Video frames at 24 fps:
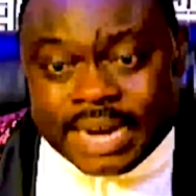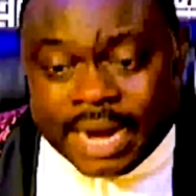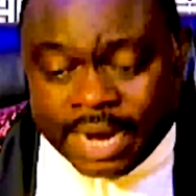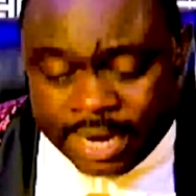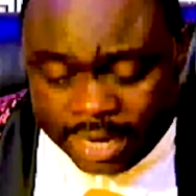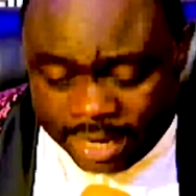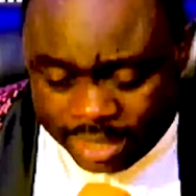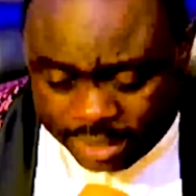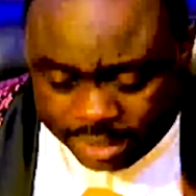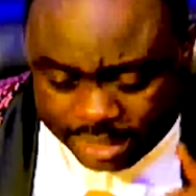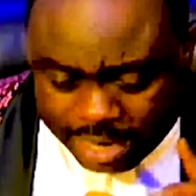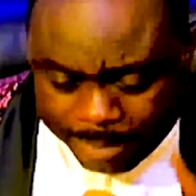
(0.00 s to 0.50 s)

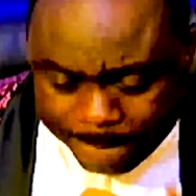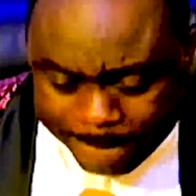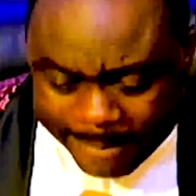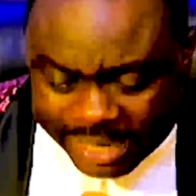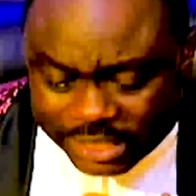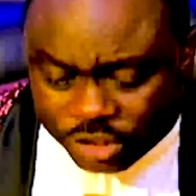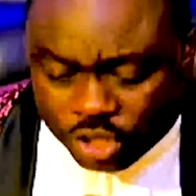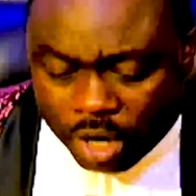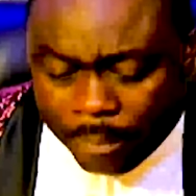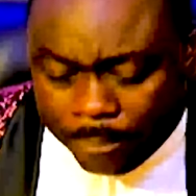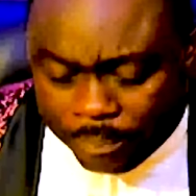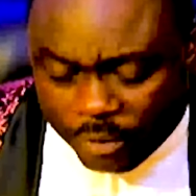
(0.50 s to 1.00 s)
the major
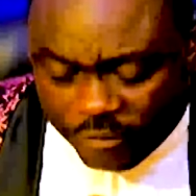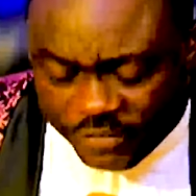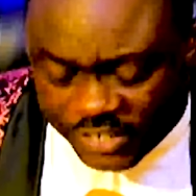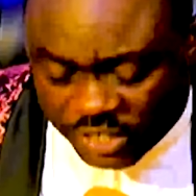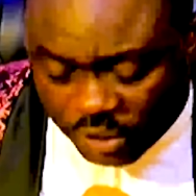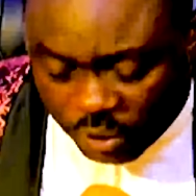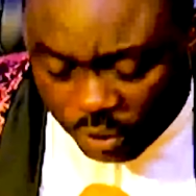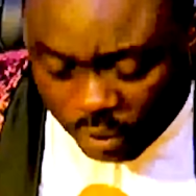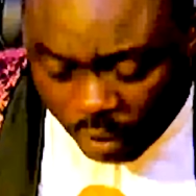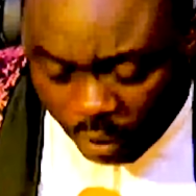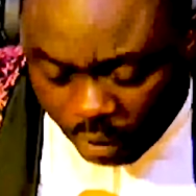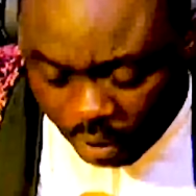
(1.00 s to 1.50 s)
prophet of
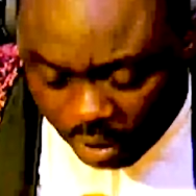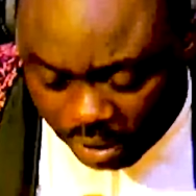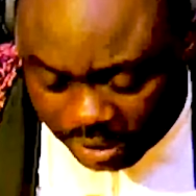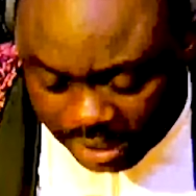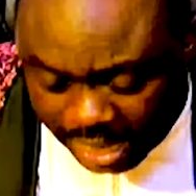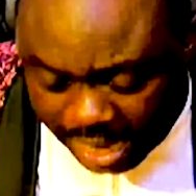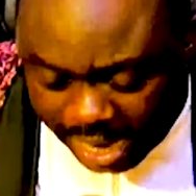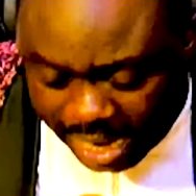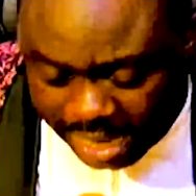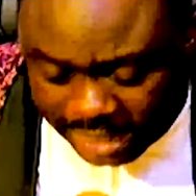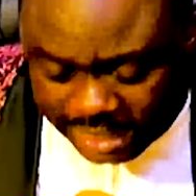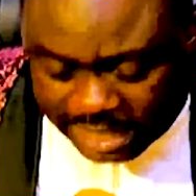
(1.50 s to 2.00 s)
God and
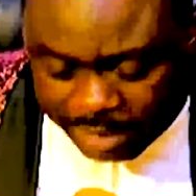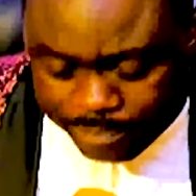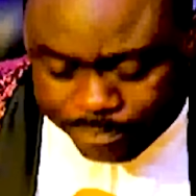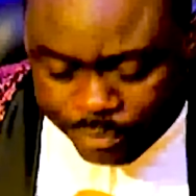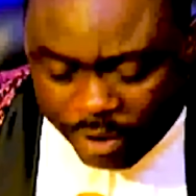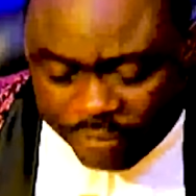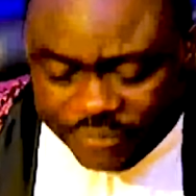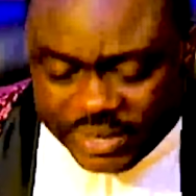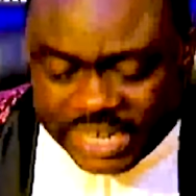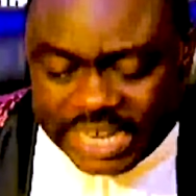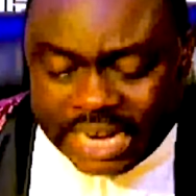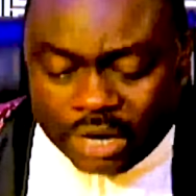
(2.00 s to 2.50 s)
the prophet
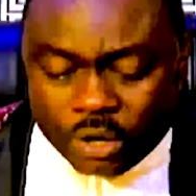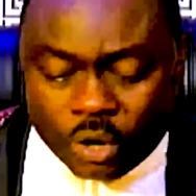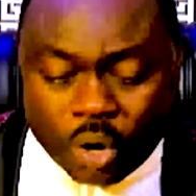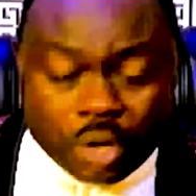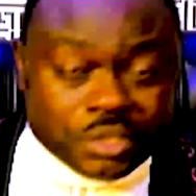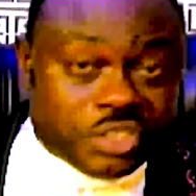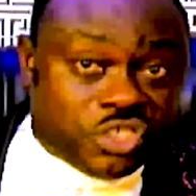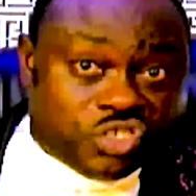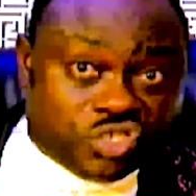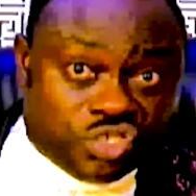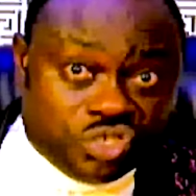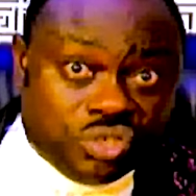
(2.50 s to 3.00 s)
that God is
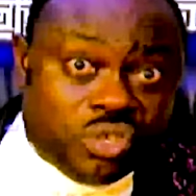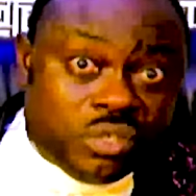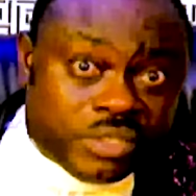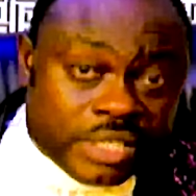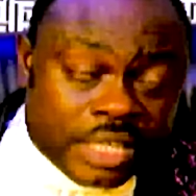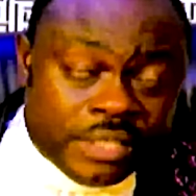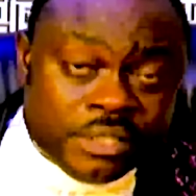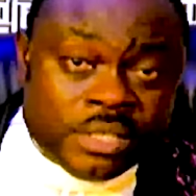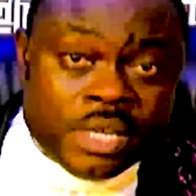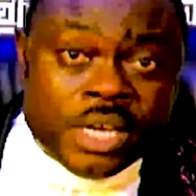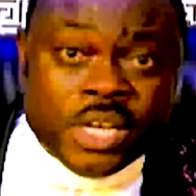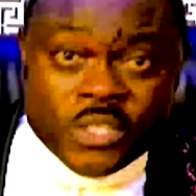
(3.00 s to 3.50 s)
using
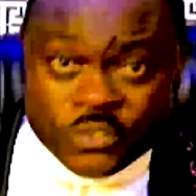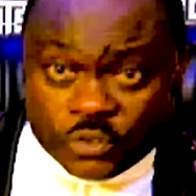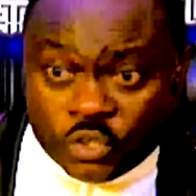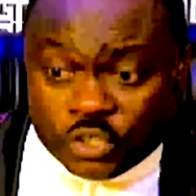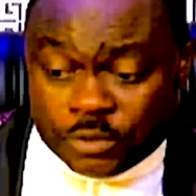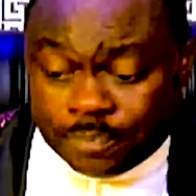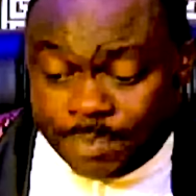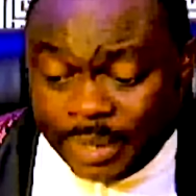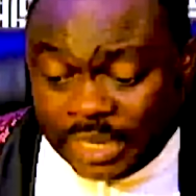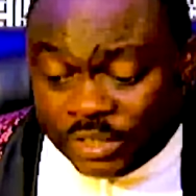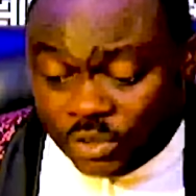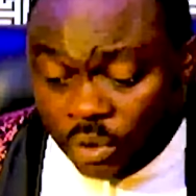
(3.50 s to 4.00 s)
to speak
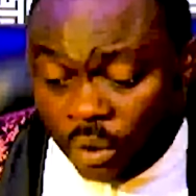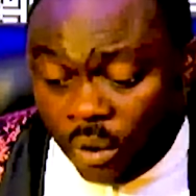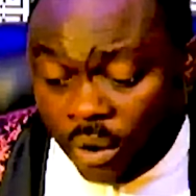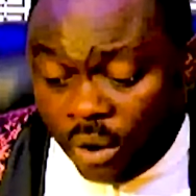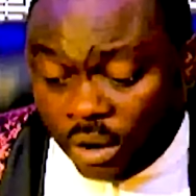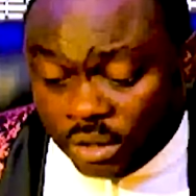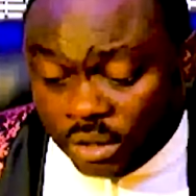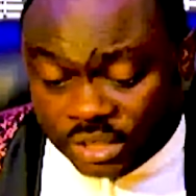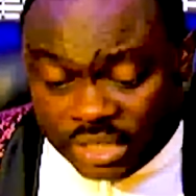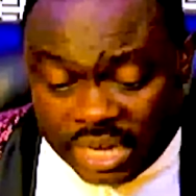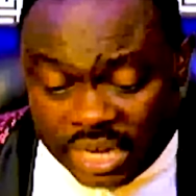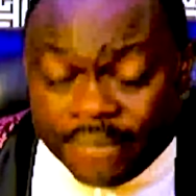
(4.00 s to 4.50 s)
to us
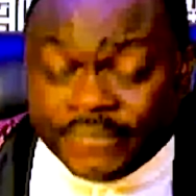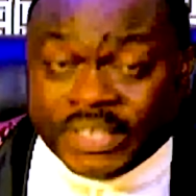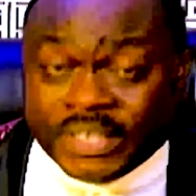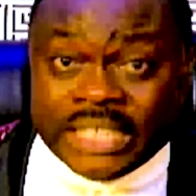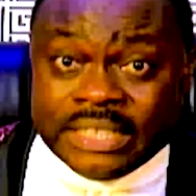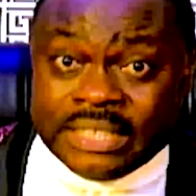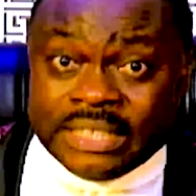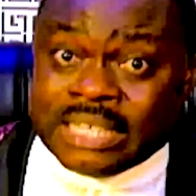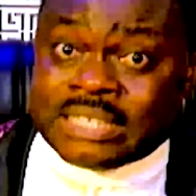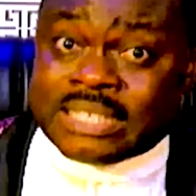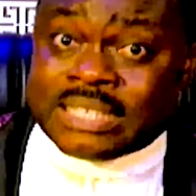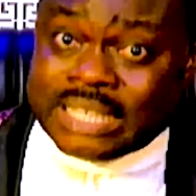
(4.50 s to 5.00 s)
even in this
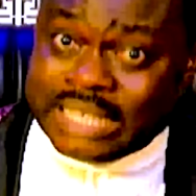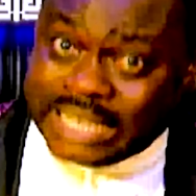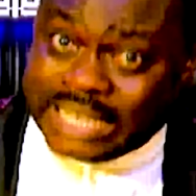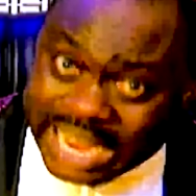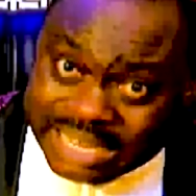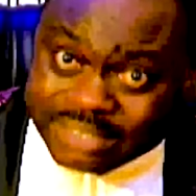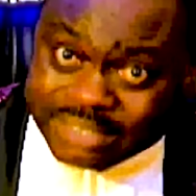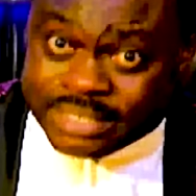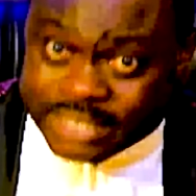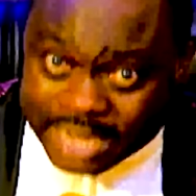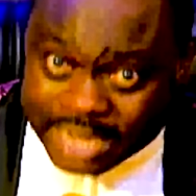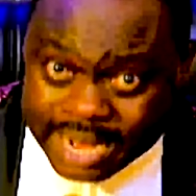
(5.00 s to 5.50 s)
last
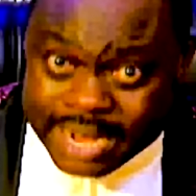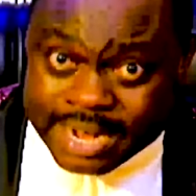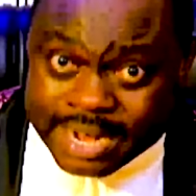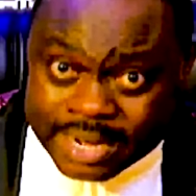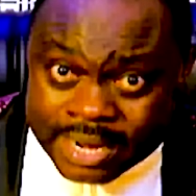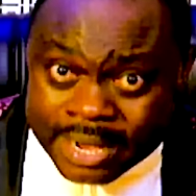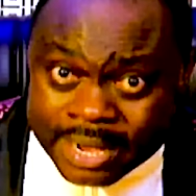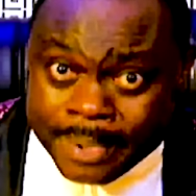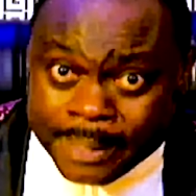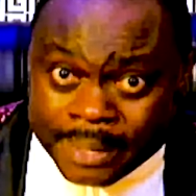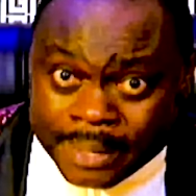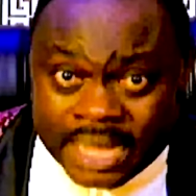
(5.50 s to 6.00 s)
day
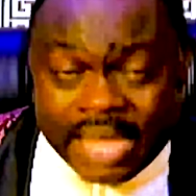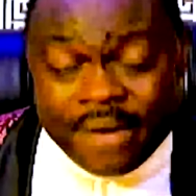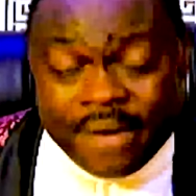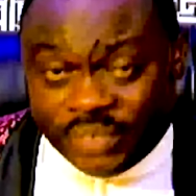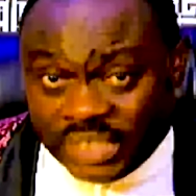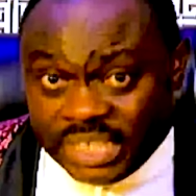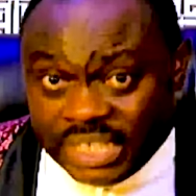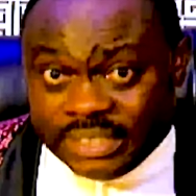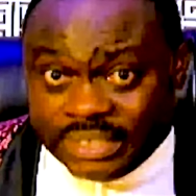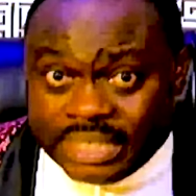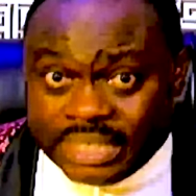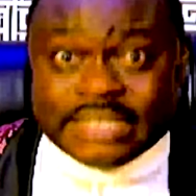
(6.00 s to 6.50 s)
even in
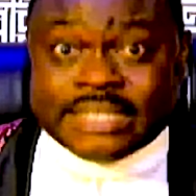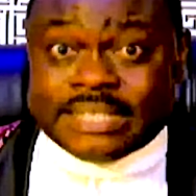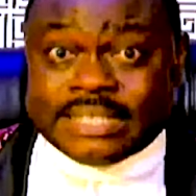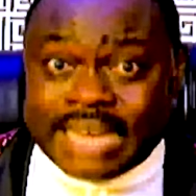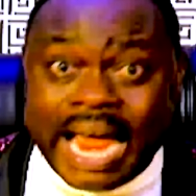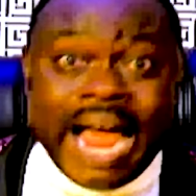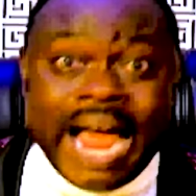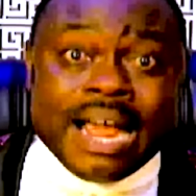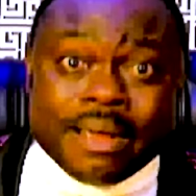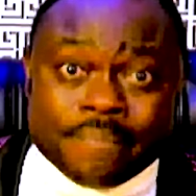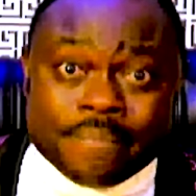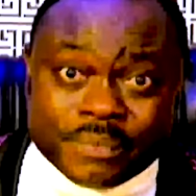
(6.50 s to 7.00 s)
this time
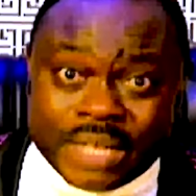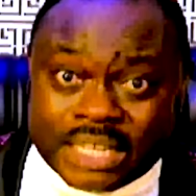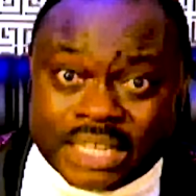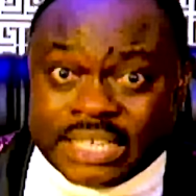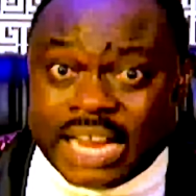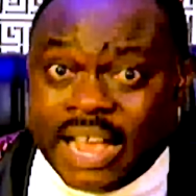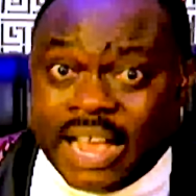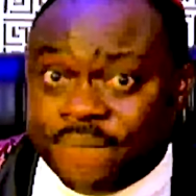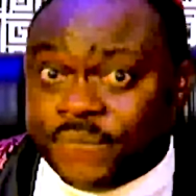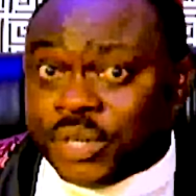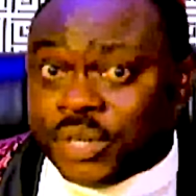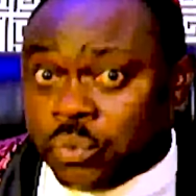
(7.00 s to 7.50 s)
that
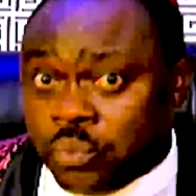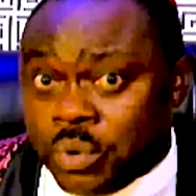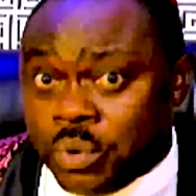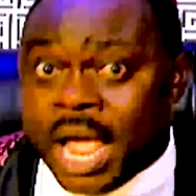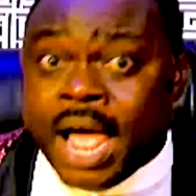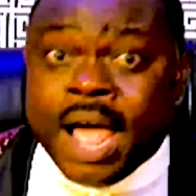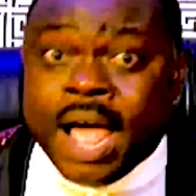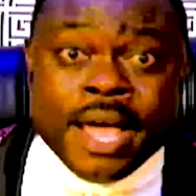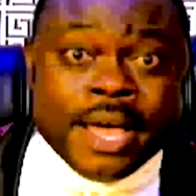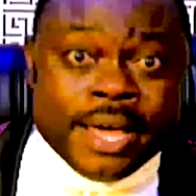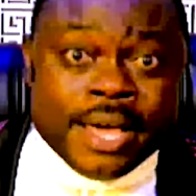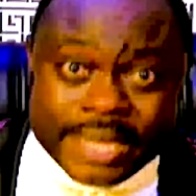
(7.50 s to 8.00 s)
everywhere
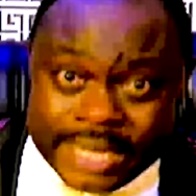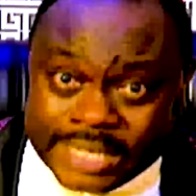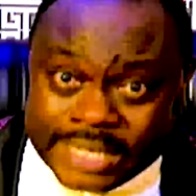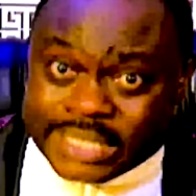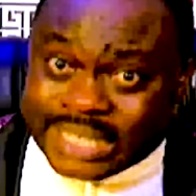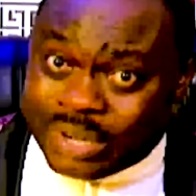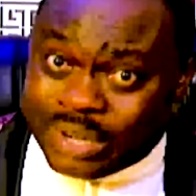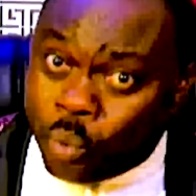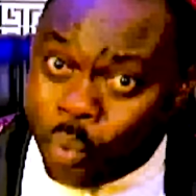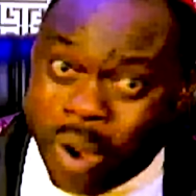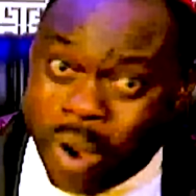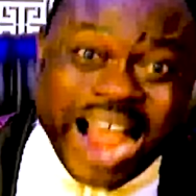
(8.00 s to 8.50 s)
is
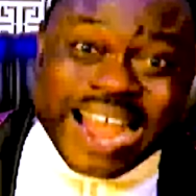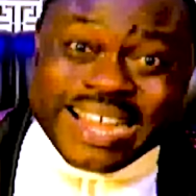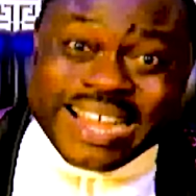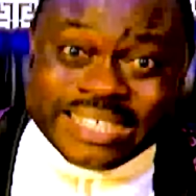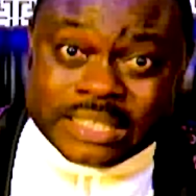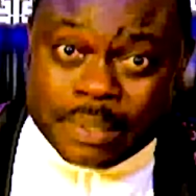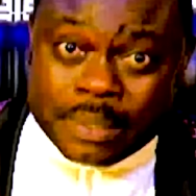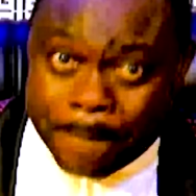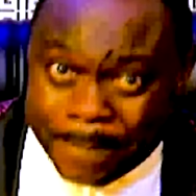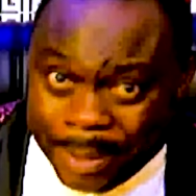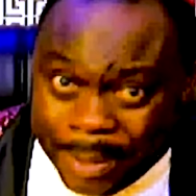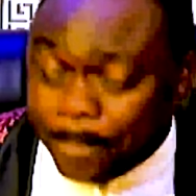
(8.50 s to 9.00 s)
quiet,
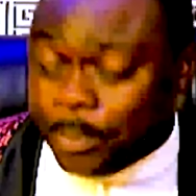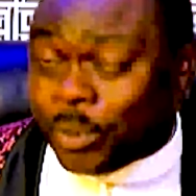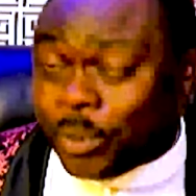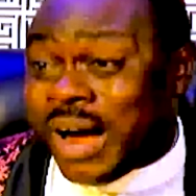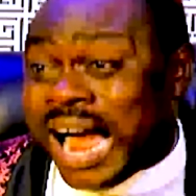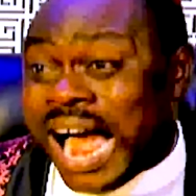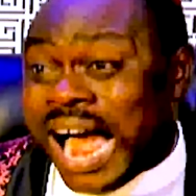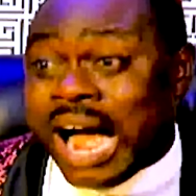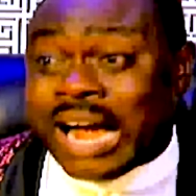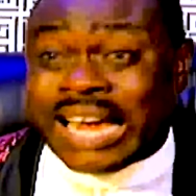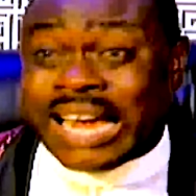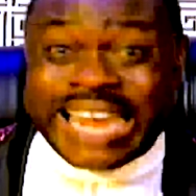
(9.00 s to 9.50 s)
people are
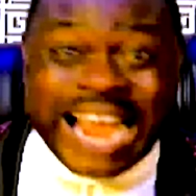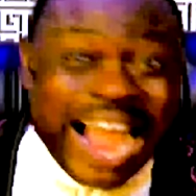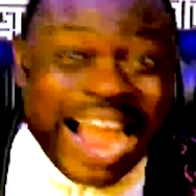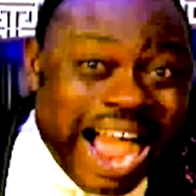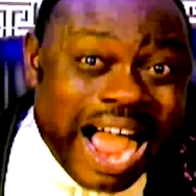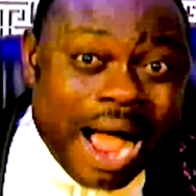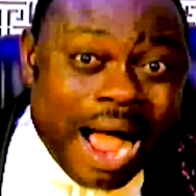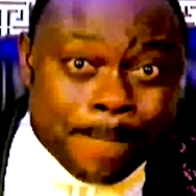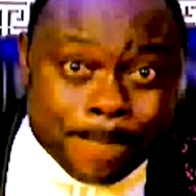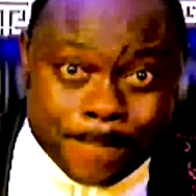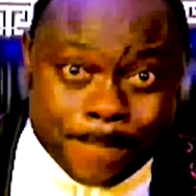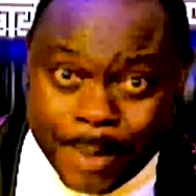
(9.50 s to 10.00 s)
calm,
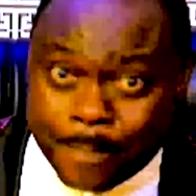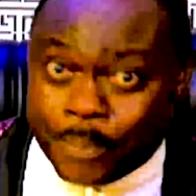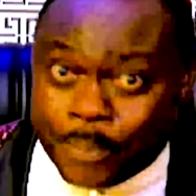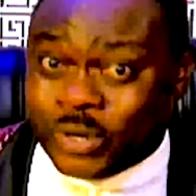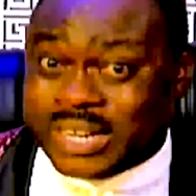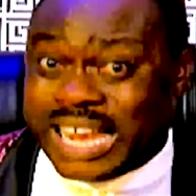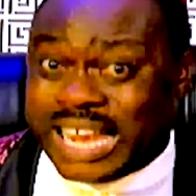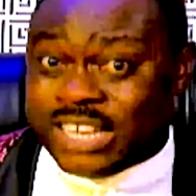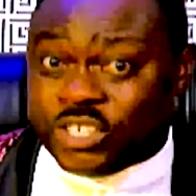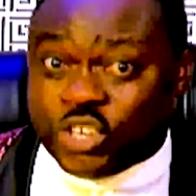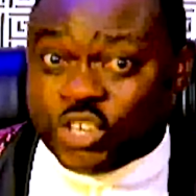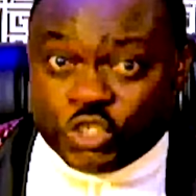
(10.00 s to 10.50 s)
people
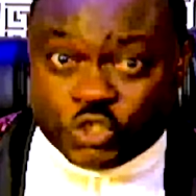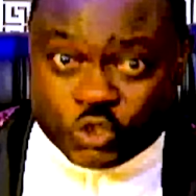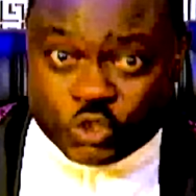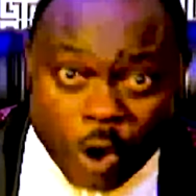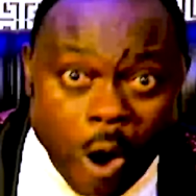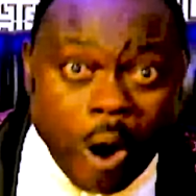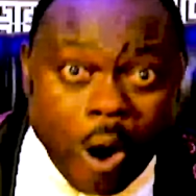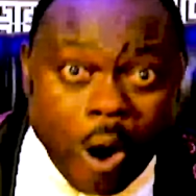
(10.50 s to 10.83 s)
cannot talk.